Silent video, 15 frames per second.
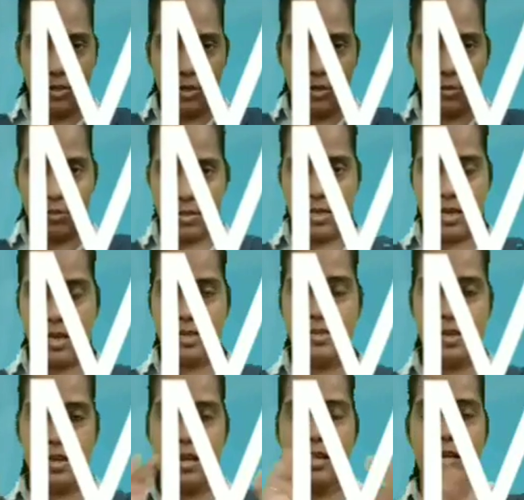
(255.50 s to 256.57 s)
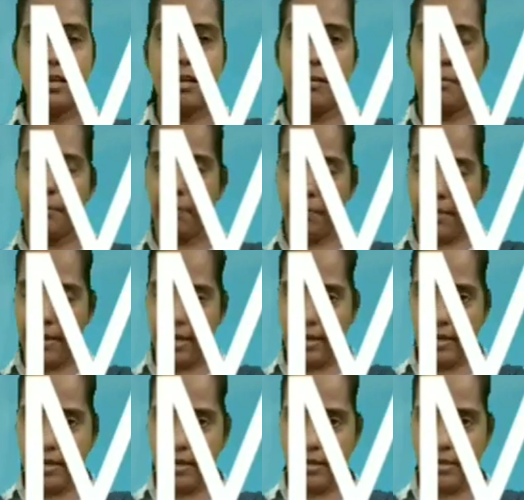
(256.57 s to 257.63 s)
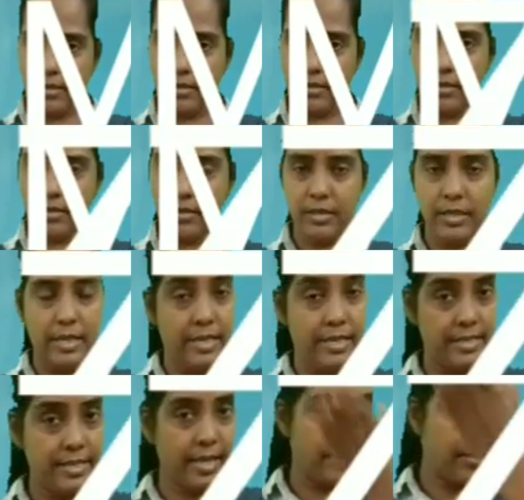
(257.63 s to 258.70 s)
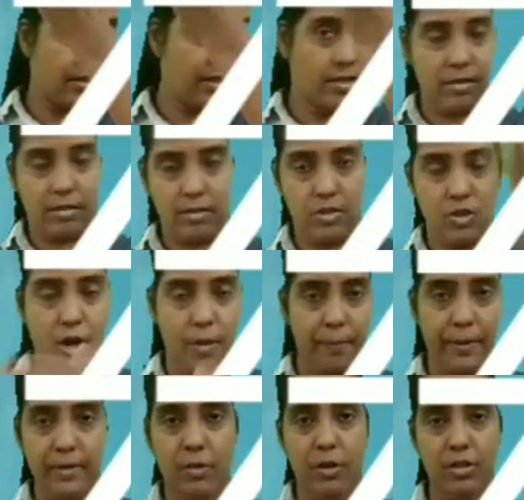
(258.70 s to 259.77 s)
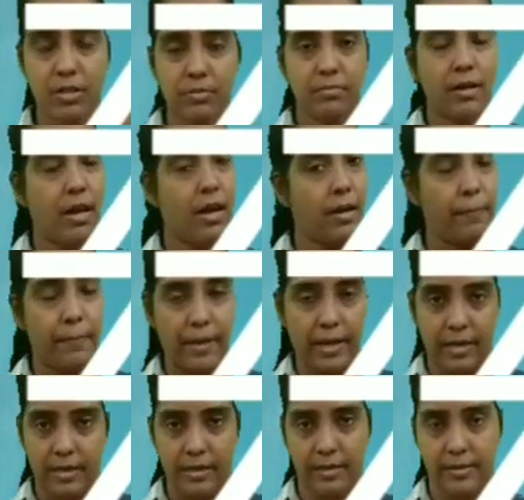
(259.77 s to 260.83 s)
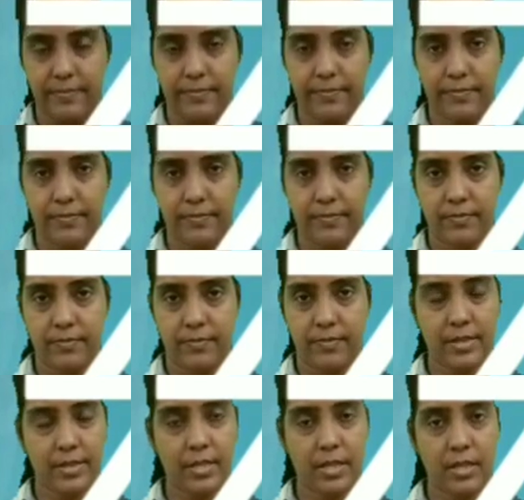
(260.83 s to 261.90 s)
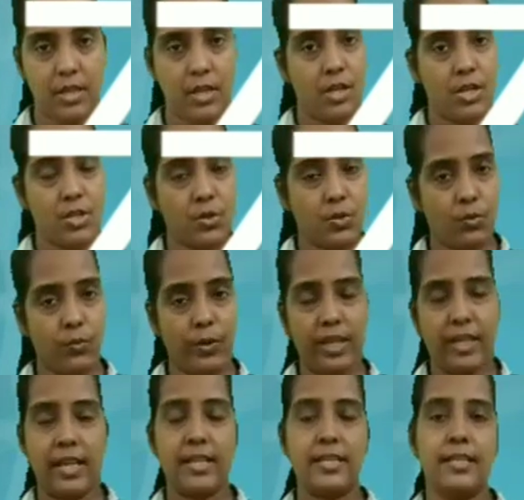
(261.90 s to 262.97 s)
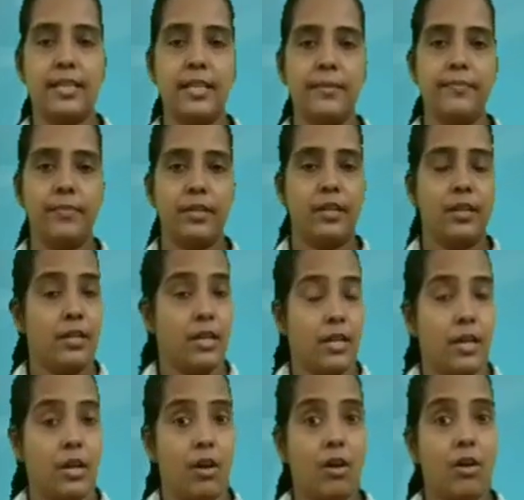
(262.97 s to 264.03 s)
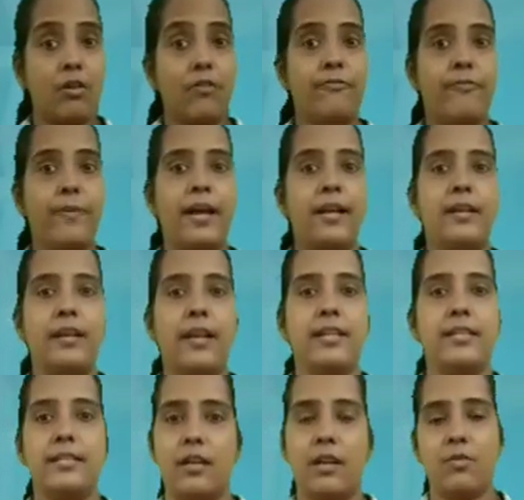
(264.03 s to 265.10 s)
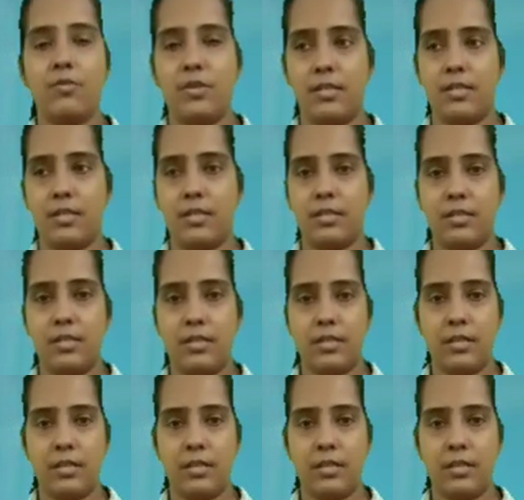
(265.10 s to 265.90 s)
The two sides are parallel. Z. Top and bottom are parallel. Isn't it? So we can see a lot of parallel lines around us.